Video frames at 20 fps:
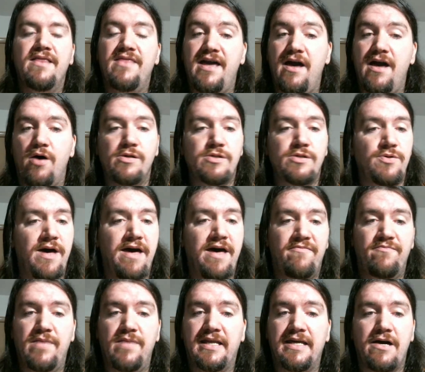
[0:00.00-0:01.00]
They also
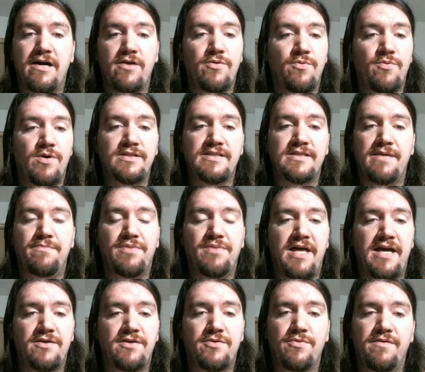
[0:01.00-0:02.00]
have many other ones I
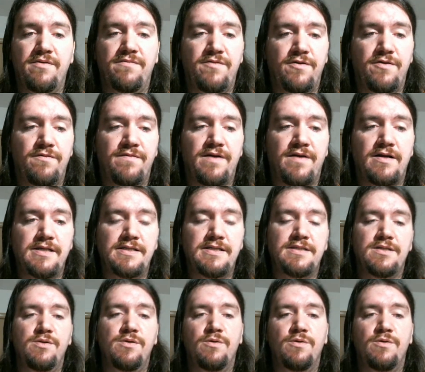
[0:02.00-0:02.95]
plan to review very